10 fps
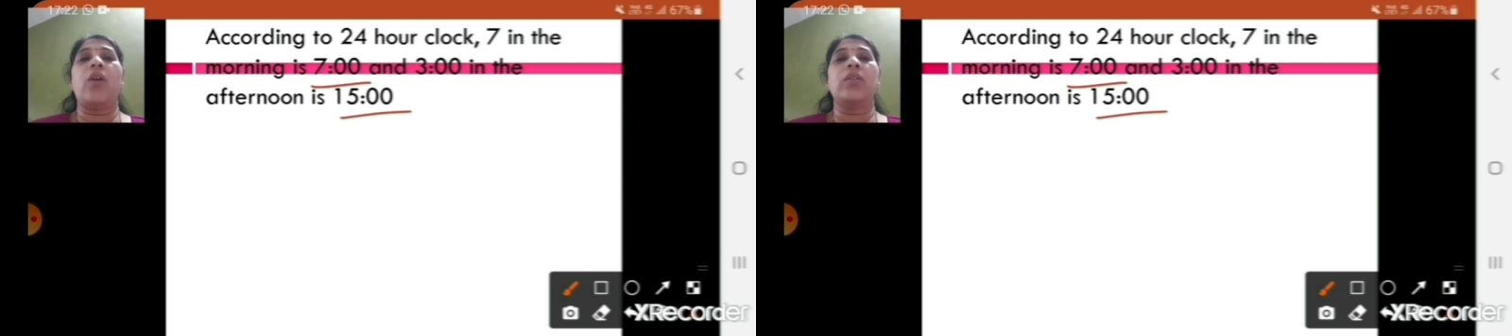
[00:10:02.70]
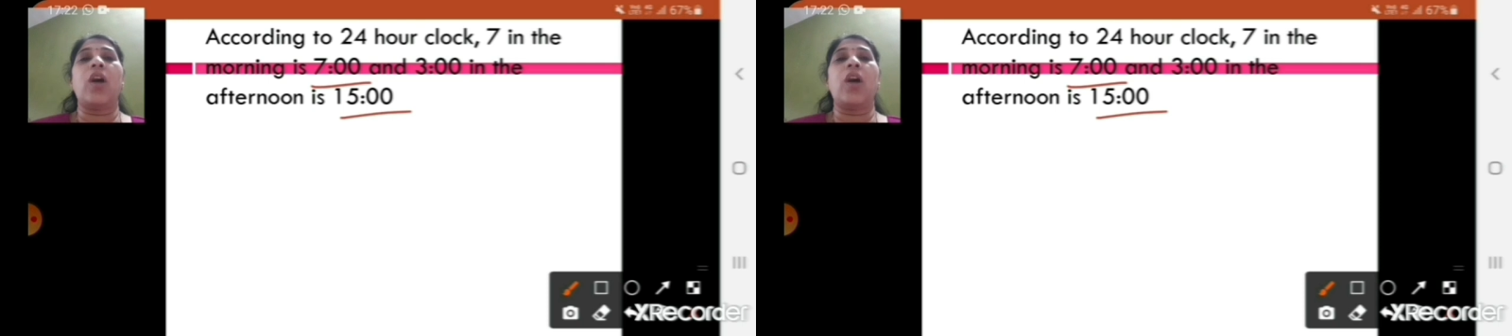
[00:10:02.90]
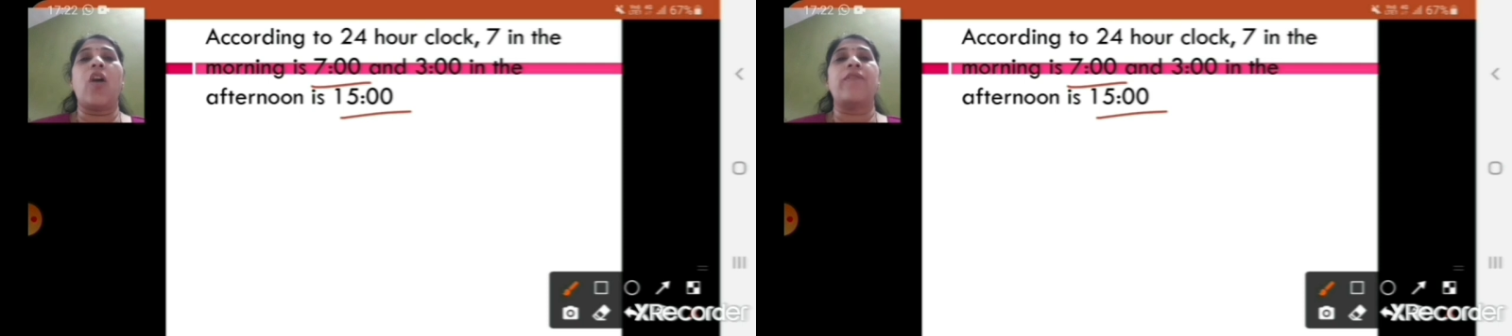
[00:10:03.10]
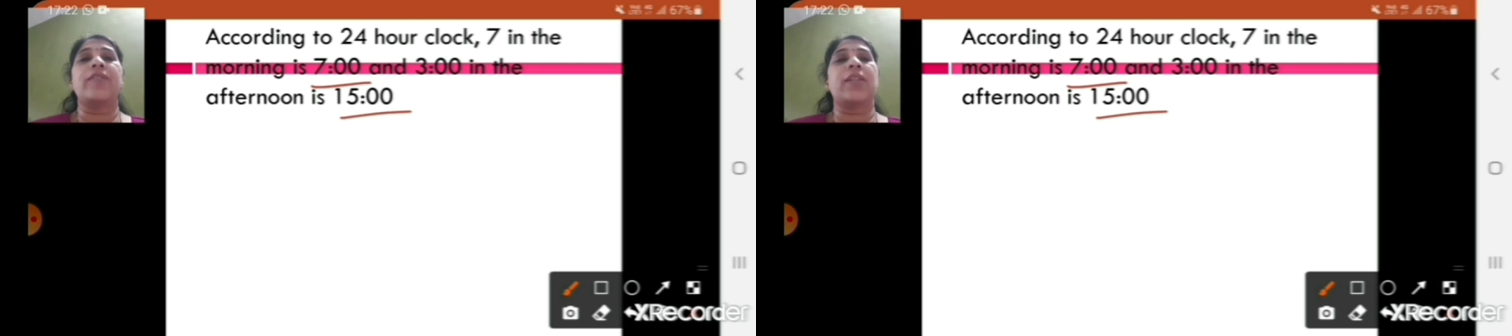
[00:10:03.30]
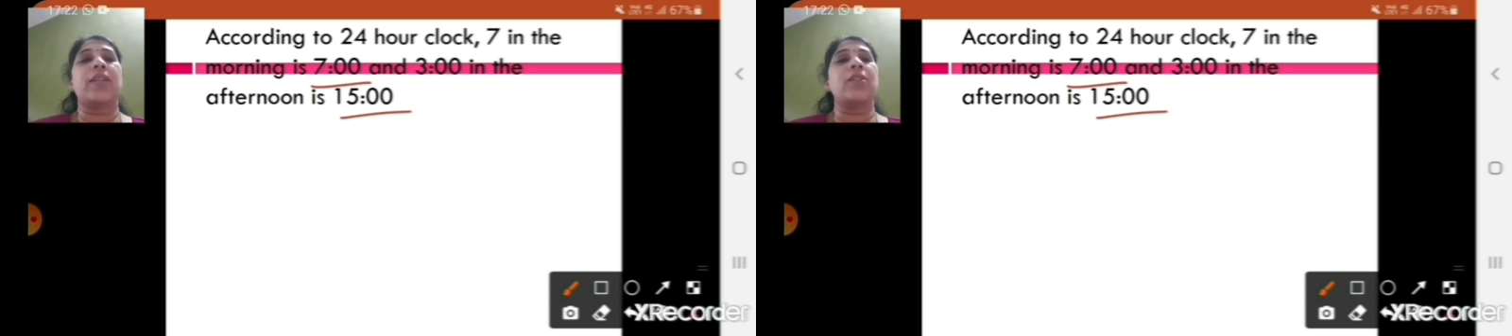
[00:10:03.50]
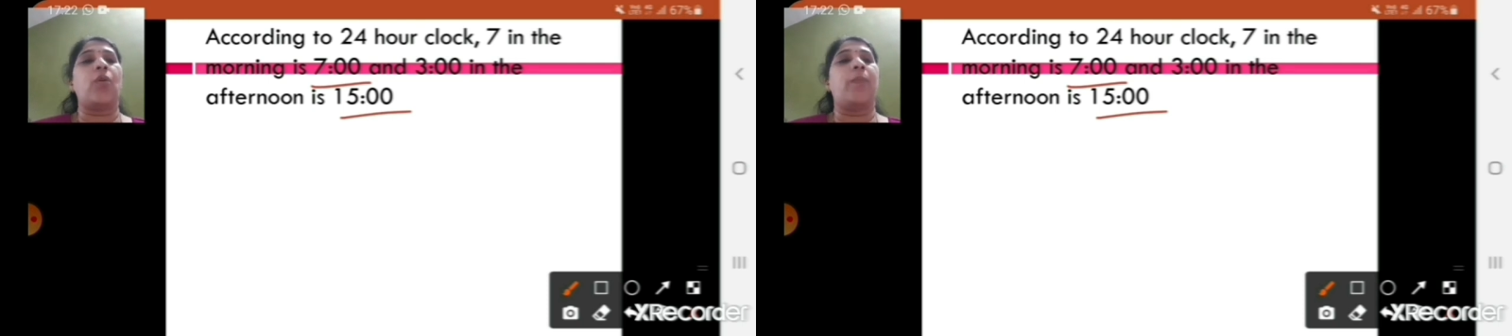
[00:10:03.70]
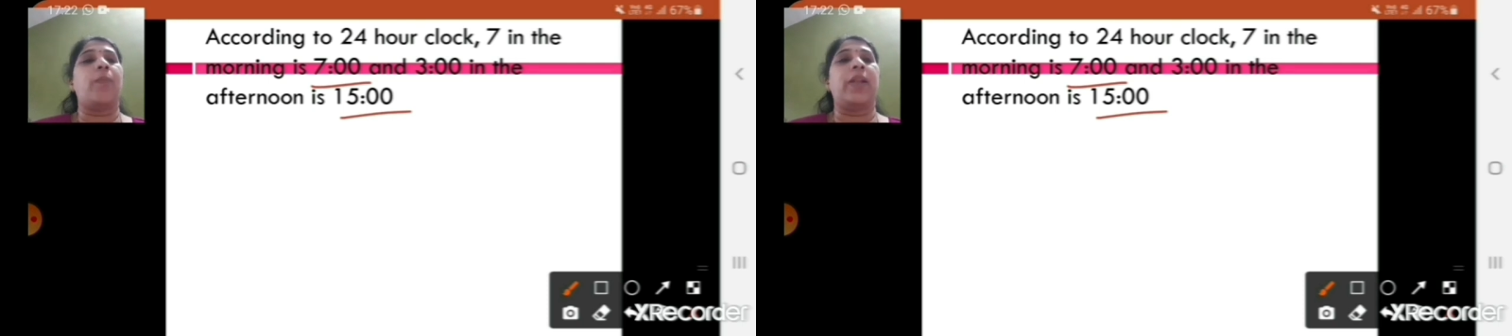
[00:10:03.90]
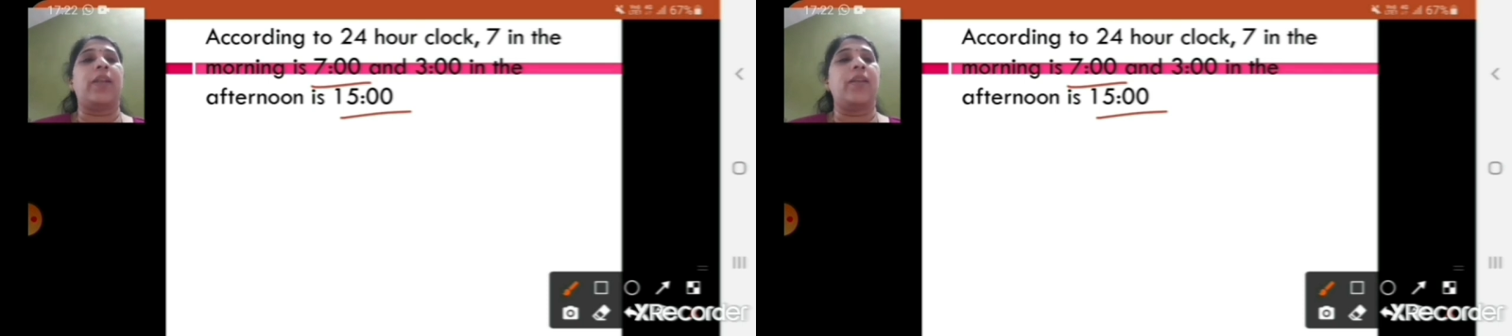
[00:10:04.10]
the office is
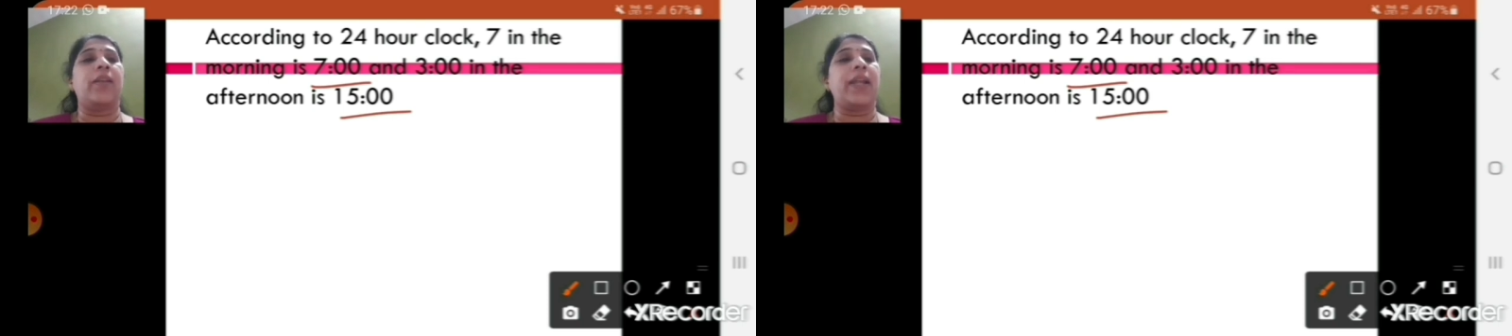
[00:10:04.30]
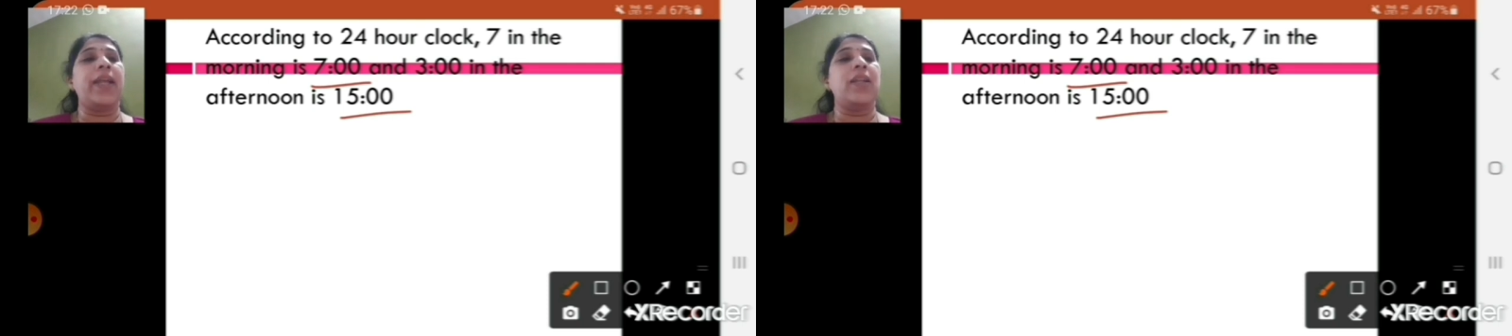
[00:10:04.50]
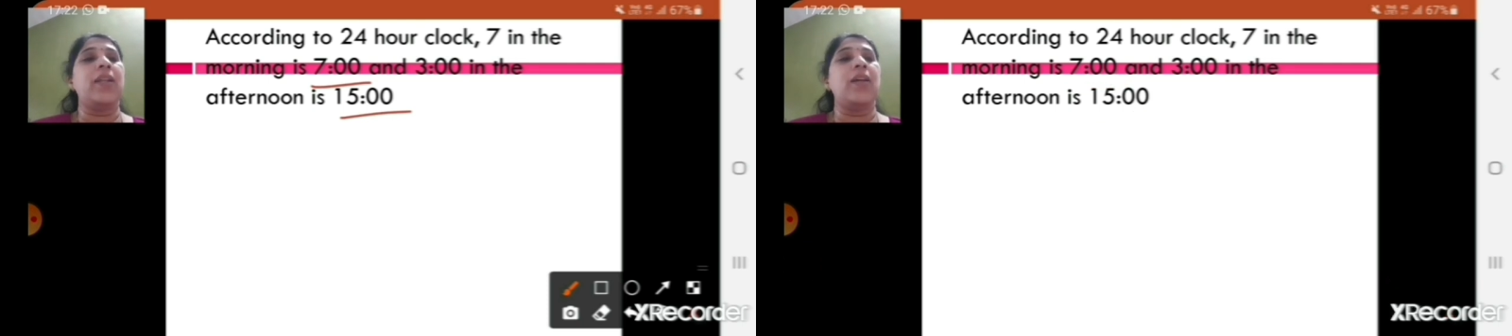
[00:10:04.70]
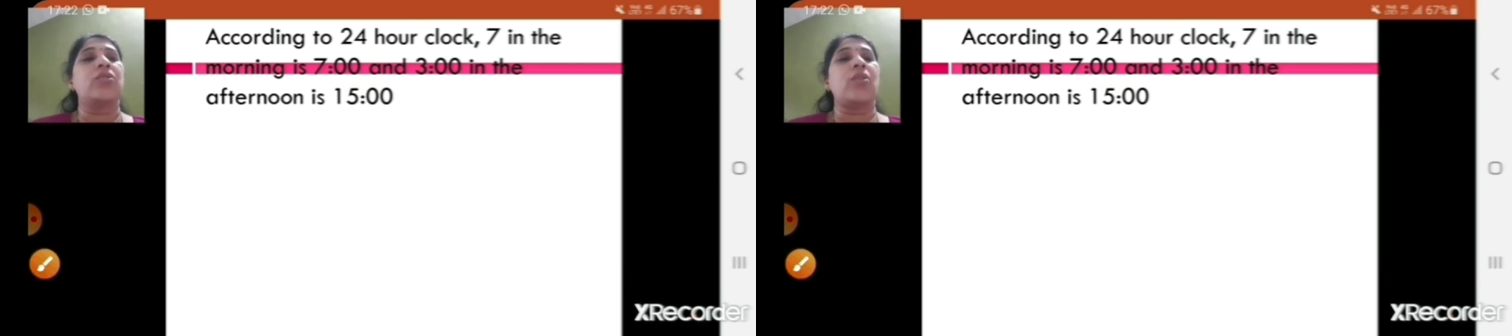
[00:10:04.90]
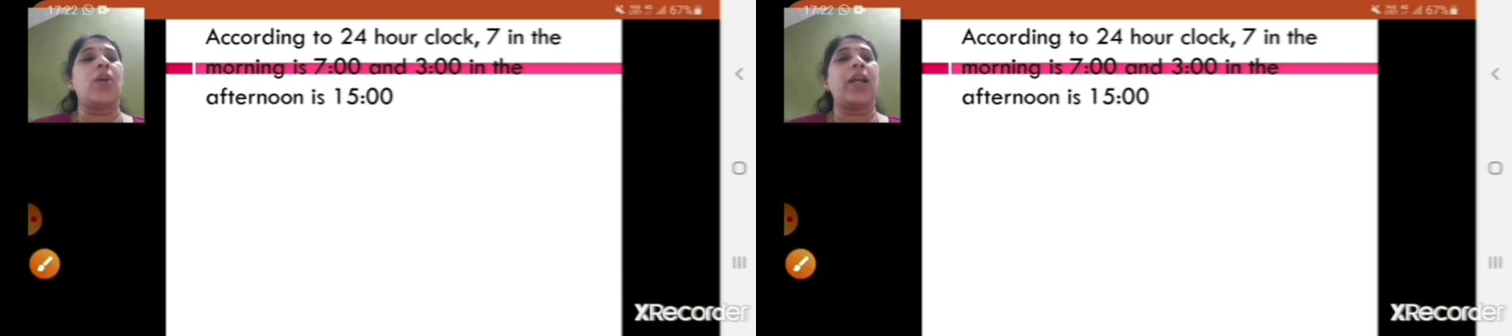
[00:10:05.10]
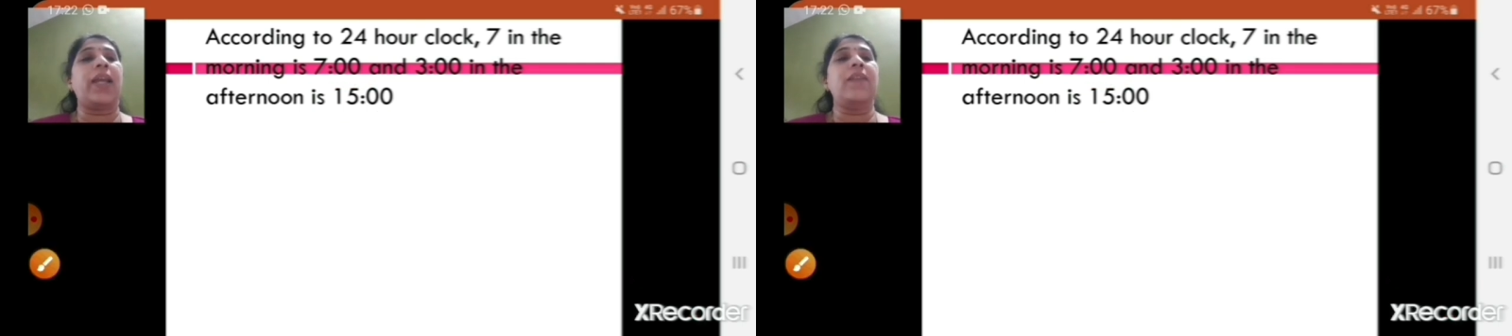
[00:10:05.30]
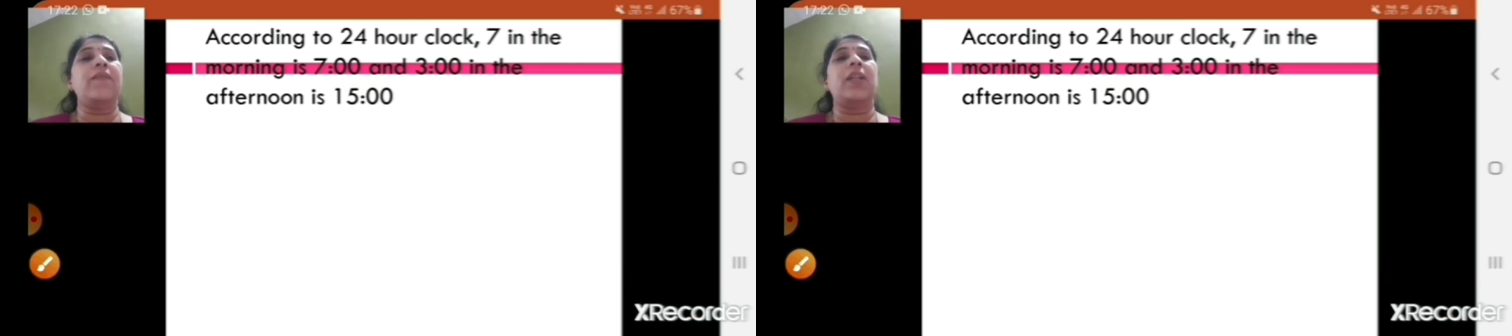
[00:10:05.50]
open, right? So again we'll